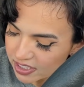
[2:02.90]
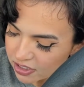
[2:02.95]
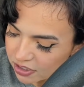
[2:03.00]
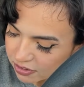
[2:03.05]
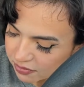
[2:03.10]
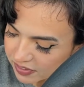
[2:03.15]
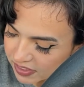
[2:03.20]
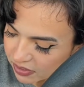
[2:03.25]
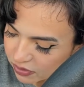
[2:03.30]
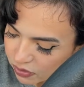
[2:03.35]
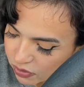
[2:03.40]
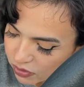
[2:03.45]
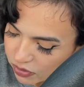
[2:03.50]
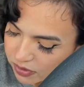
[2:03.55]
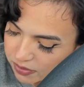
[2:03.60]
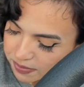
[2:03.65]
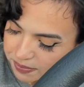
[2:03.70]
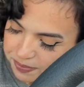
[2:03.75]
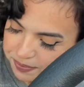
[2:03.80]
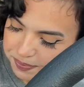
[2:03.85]
your
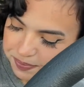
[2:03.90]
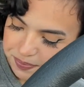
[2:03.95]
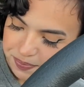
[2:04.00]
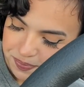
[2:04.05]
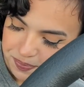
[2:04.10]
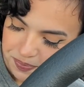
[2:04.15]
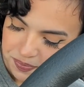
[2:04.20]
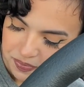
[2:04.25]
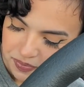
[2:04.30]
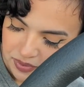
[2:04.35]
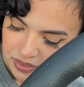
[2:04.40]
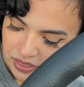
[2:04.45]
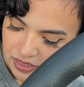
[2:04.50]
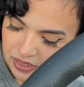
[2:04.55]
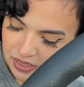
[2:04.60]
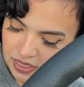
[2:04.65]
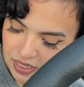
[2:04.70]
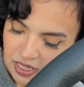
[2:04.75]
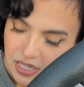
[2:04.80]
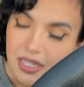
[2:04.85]
vehicle,
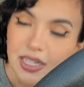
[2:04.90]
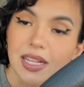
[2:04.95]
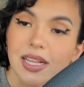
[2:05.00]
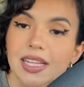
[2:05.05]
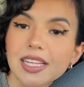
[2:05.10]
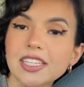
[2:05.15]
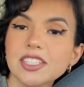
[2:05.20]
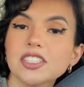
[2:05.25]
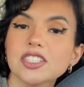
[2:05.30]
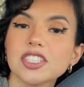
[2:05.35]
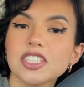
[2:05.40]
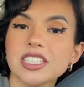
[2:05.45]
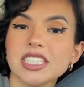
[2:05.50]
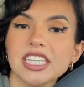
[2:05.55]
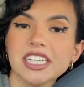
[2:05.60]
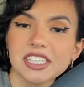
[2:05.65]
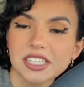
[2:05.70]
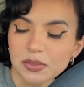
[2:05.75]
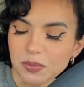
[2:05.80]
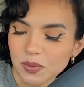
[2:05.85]
clean your
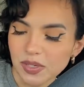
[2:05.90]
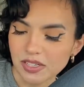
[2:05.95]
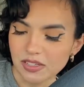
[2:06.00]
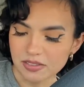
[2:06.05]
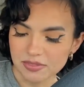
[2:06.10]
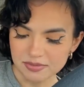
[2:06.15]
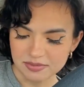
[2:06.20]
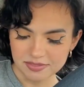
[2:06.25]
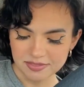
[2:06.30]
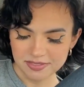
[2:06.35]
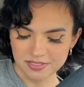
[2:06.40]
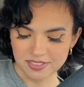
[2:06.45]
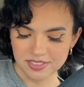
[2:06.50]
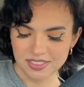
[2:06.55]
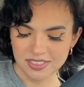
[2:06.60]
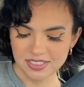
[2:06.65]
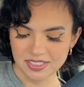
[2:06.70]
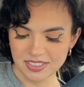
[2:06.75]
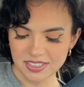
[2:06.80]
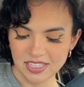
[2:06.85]
steering wheel
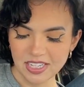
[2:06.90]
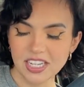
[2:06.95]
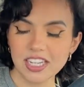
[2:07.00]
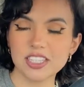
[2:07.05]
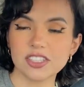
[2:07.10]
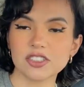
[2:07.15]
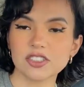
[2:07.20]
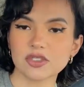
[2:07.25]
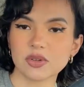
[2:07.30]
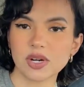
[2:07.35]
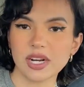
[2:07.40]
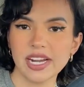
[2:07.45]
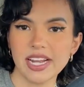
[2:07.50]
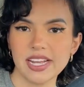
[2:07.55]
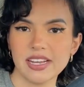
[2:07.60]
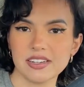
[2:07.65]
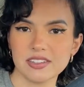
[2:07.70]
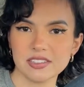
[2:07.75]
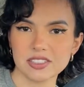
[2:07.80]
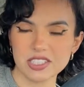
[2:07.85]
and your door
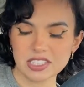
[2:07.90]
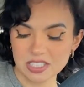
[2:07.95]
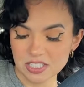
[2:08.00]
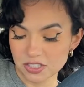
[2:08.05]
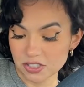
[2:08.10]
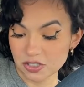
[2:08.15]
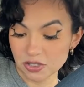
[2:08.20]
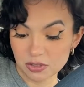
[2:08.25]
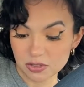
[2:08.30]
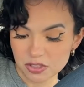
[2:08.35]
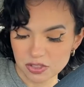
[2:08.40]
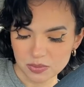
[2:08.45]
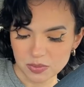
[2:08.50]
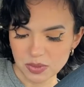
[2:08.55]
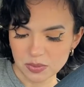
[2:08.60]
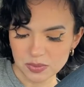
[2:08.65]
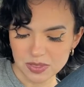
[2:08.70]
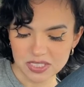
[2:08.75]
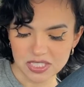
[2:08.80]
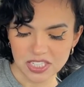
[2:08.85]
handles, because those are
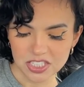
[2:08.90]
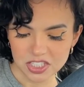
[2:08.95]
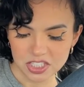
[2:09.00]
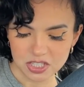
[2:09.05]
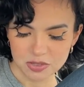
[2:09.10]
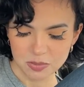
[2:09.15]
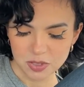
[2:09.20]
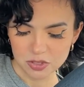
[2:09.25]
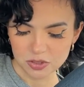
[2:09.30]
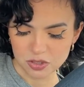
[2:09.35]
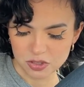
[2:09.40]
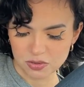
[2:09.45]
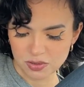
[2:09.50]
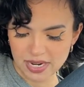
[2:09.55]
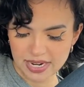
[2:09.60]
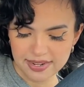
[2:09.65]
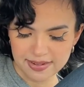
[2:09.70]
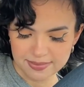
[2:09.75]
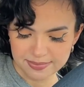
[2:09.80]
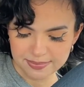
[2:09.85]
what we touch the most,
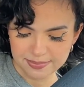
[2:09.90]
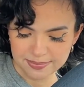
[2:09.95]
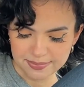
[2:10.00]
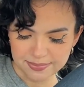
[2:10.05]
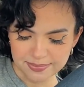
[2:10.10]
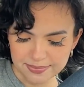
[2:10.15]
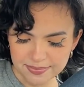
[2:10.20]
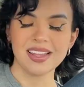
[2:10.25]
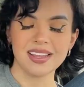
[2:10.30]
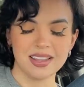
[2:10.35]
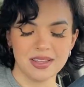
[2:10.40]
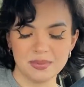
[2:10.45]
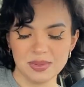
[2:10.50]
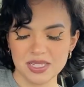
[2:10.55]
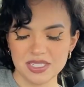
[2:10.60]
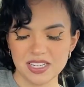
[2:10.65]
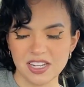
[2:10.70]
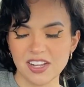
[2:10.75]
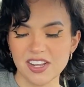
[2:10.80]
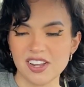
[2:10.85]
right? Let me
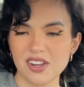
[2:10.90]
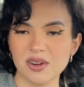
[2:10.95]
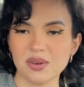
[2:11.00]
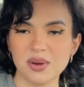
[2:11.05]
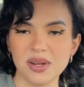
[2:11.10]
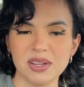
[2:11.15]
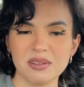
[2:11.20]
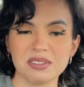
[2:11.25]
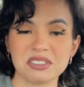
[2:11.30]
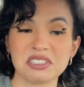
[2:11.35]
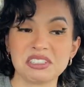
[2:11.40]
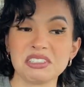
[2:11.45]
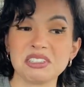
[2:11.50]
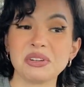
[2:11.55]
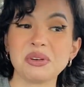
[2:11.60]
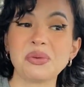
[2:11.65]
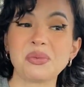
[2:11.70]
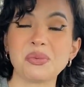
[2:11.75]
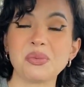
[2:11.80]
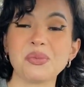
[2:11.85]
tell you, it was
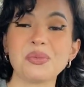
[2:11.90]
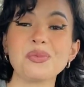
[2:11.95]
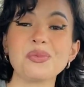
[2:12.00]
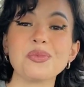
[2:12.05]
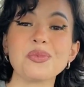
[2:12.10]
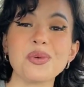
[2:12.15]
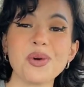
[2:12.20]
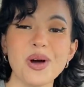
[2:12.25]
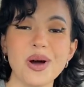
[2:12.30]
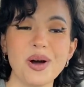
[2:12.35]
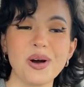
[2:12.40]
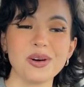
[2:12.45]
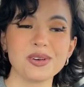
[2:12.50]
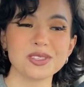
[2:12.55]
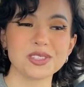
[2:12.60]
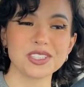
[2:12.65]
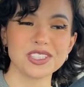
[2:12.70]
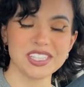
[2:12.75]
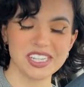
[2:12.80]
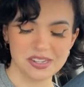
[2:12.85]

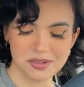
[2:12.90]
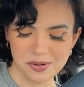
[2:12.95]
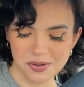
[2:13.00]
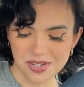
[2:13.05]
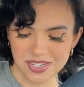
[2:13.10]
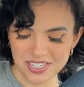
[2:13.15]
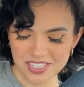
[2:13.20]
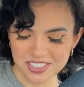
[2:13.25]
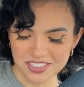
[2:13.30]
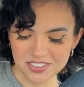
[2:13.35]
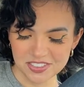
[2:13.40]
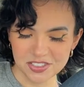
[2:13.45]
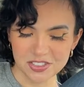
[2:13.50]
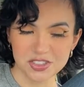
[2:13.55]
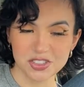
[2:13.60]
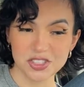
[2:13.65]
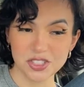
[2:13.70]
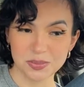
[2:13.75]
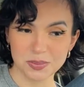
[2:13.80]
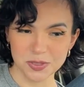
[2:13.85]
gross. It was
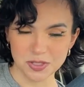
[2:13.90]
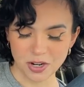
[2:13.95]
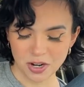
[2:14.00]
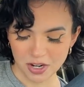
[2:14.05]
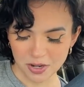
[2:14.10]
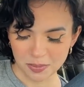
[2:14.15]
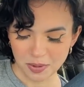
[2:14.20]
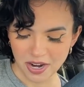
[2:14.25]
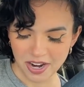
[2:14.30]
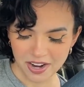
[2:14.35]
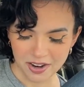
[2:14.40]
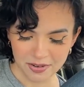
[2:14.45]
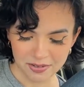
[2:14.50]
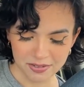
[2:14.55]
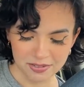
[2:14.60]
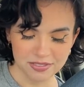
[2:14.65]
super dark brown